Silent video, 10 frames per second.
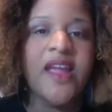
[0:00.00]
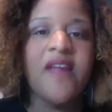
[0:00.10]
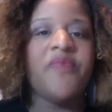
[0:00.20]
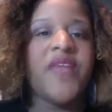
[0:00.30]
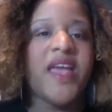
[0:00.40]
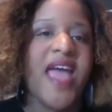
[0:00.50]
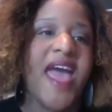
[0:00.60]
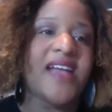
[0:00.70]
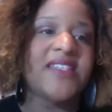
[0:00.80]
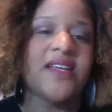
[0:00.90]
and
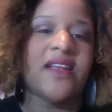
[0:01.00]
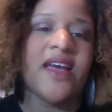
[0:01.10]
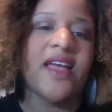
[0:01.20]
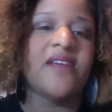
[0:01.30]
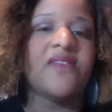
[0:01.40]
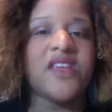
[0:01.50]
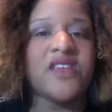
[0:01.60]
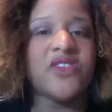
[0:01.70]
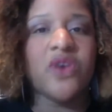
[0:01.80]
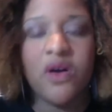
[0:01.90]
acting like
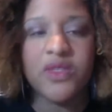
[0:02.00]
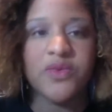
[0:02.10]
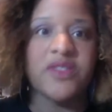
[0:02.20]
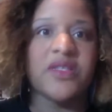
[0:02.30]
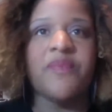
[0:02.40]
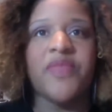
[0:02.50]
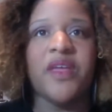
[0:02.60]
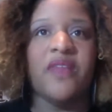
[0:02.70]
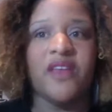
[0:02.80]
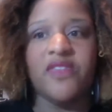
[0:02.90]
these dolls were
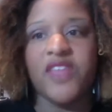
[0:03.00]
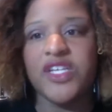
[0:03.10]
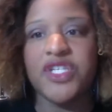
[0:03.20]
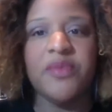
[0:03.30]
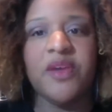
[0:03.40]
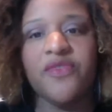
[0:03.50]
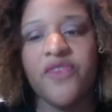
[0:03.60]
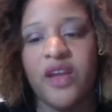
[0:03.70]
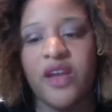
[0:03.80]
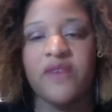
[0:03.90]
something that they should be
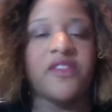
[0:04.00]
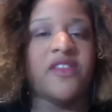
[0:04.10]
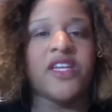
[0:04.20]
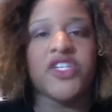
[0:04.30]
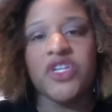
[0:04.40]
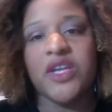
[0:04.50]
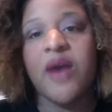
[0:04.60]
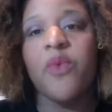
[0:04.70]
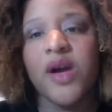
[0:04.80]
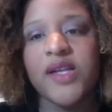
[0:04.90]
afraid of or that they should
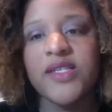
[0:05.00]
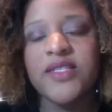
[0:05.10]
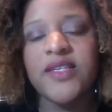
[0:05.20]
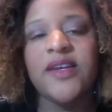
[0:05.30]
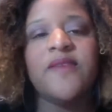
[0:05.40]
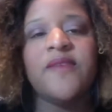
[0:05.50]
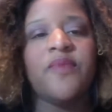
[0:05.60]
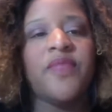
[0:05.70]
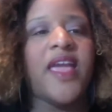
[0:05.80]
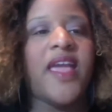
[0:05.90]
not want.
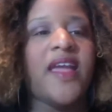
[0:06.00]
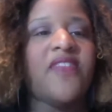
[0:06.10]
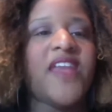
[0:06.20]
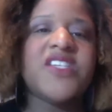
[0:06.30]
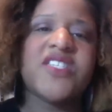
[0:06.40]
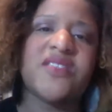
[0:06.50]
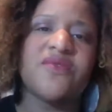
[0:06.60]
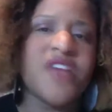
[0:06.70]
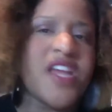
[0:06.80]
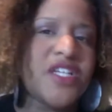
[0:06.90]
And that just
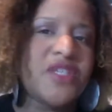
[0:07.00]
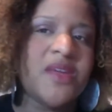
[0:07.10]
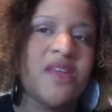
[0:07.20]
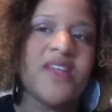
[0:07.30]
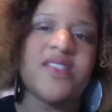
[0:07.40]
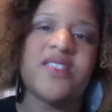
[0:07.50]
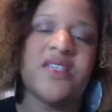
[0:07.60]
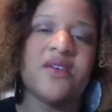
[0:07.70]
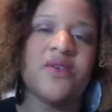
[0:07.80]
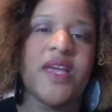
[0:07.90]
enraged me that
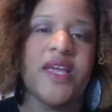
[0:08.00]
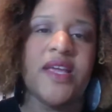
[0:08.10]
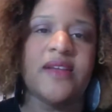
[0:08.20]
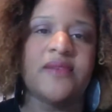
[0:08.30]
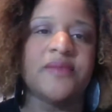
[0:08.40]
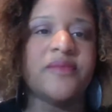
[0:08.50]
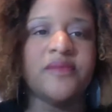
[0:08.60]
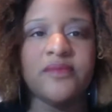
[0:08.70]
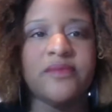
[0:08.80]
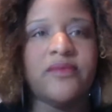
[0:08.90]
still in
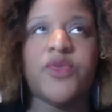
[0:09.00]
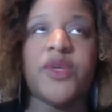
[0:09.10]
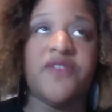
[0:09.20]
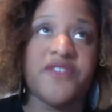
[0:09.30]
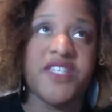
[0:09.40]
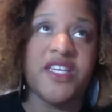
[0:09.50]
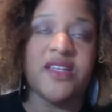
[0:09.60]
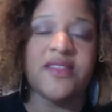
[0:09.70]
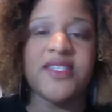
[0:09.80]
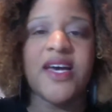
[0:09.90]
2015
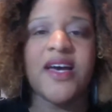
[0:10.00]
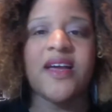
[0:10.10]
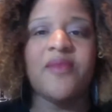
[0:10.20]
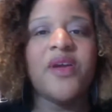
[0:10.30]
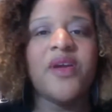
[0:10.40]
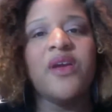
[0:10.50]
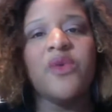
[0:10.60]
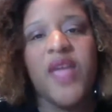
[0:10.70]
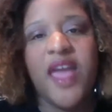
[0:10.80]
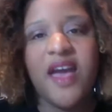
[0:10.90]
at the time,
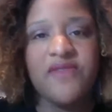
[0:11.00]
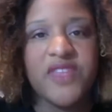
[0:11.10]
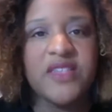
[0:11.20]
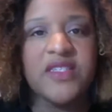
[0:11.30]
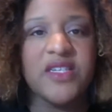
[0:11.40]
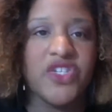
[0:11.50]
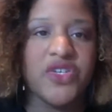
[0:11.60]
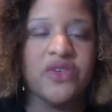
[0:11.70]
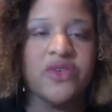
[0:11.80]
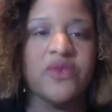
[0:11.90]
we have these
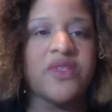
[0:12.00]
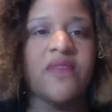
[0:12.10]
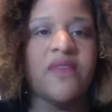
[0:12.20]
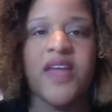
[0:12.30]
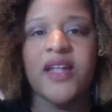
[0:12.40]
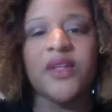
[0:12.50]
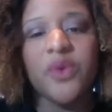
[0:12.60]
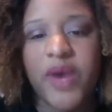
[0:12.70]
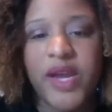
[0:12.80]
issues and that little white